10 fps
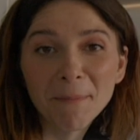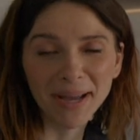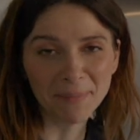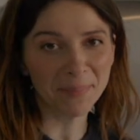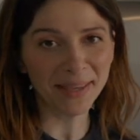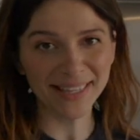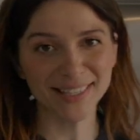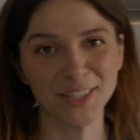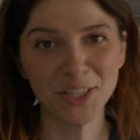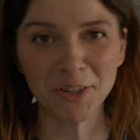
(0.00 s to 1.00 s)
my
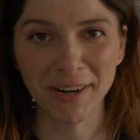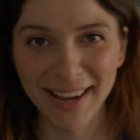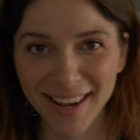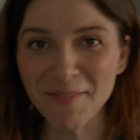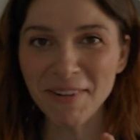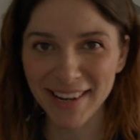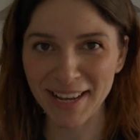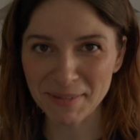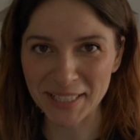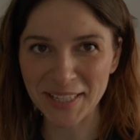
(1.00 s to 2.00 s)
biggest trick when it comes to